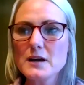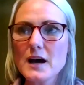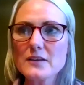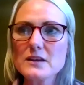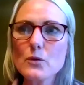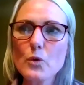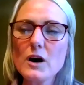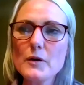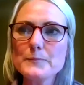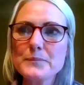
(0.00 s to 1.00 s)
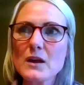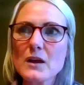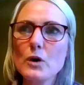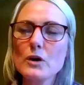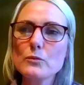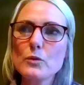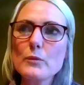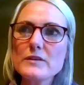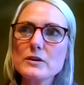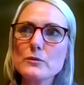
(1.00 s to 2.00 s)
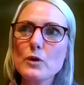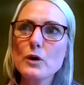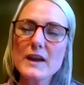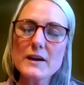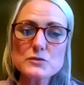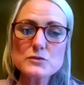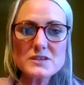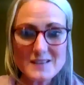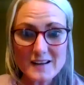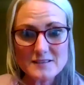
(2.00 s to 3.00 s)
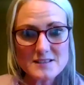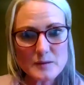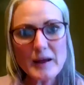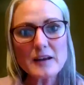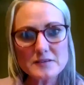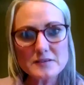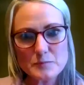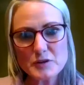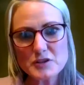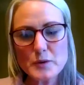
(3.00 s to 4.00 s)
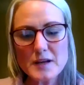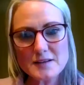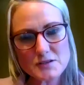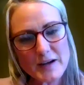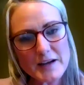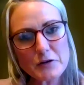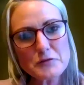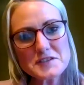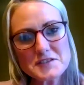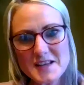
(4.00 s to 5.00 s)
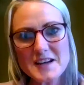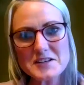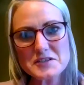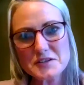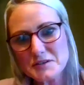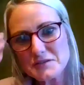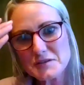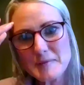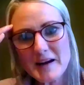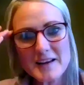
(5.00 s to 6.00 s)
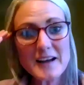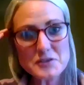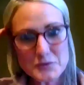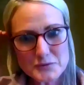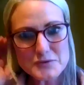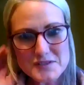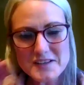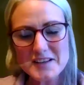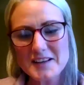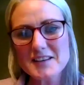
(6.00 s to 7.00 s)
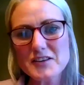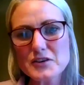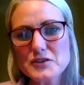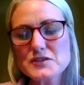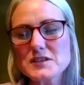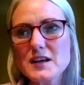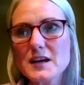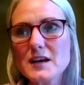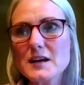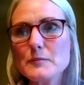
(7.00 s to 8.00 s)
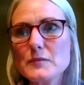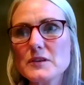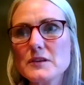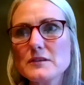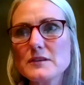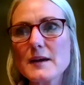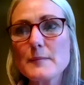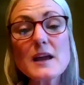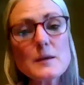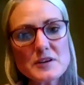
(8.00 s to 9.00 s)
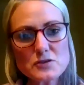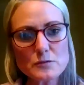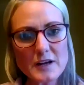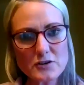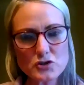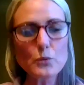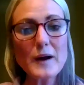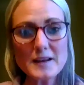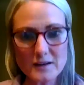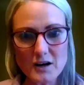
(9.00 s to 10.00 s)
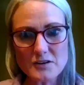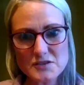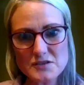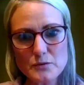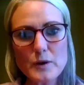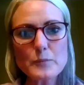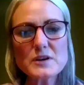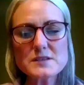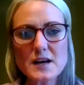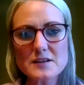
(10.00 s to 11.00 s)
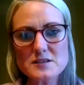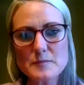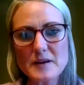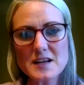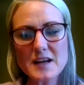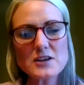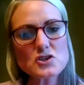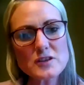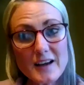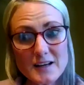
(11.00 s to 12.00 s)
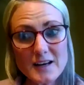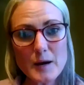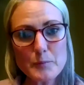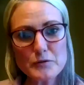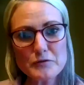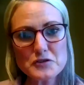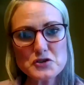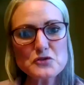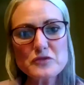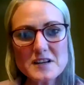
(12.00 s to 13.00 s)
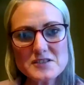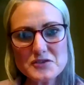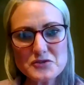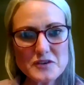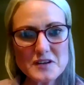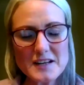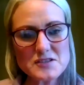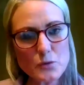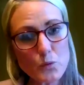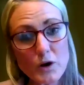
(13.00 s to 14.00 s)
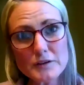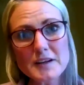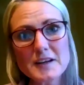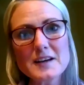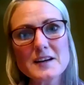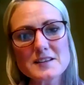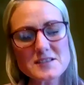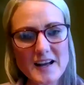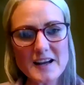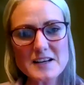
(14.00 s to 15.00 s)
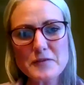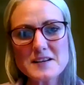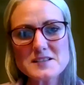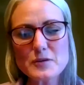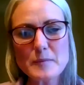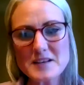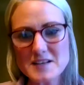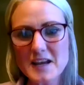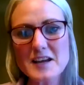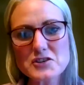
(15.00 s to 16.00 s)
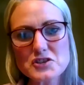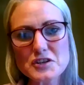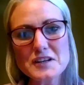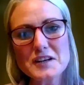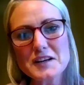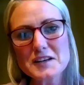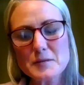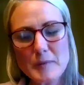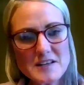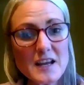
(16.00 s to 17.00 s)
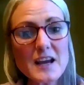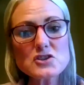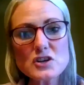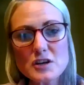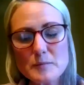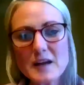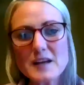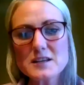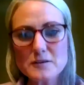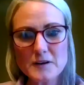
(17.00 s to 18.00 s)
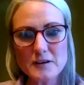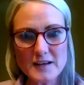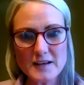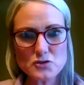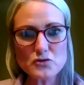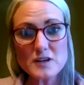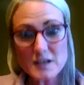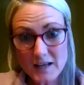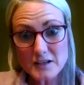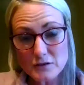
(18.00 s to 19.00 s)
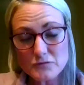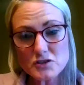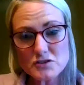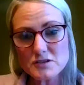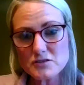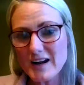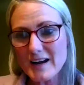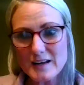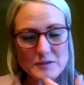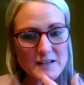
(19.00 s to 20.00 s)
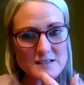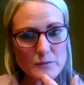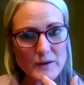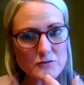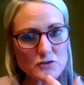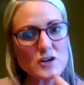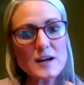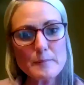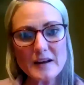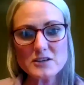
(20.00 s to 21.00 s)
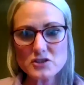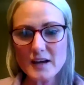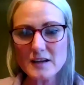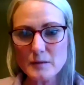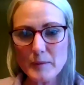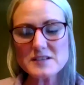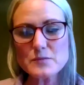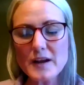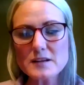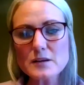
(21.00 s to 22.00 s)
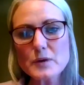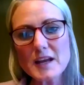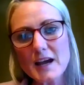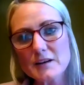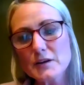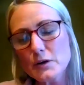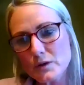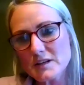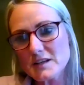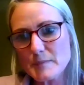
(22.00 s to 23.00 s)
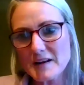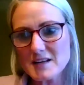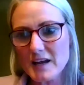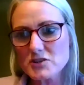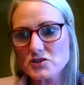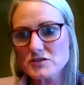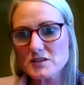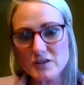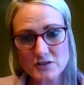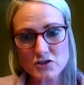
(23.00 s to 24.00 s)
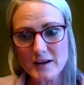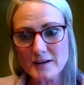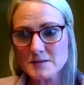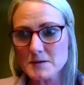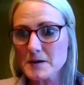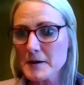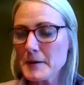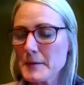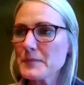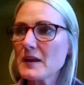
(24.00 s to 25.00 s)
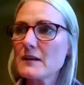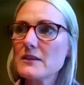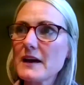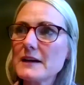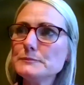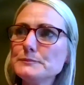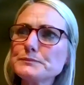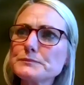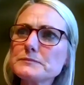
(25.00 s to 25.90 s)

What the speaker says: I think what we have to understand is the balance between. So I often say to my adults that there may be some natural weight loss when we start a medication. That can happen for 2 reasons, really. So one, the side effects of the medication. The medication can make you feel less hungry, and like you've just described, Lisa, we have to try and manage that in the best way that we can when these medications are initiated. Then